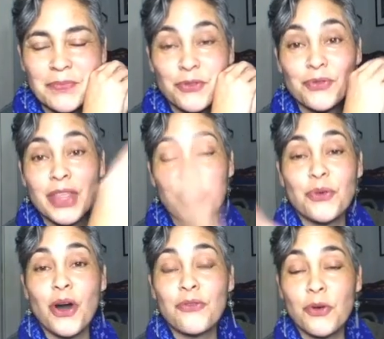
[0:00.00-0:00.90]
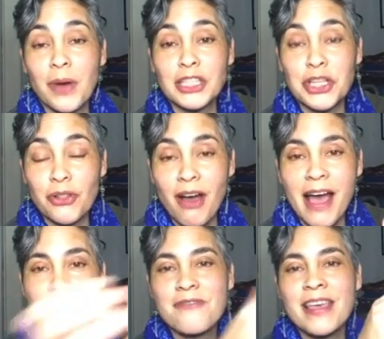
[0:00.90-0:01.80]
thank you all for watching
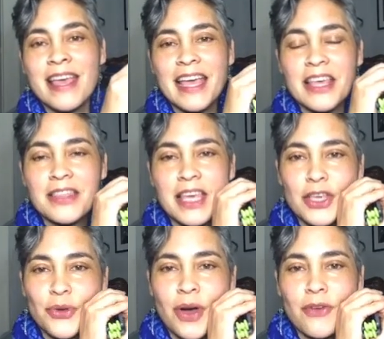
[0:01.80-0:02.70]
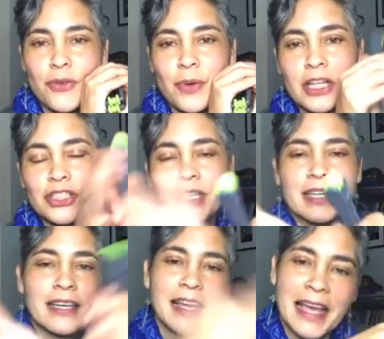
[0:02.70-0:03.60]
live, and thank you all for watching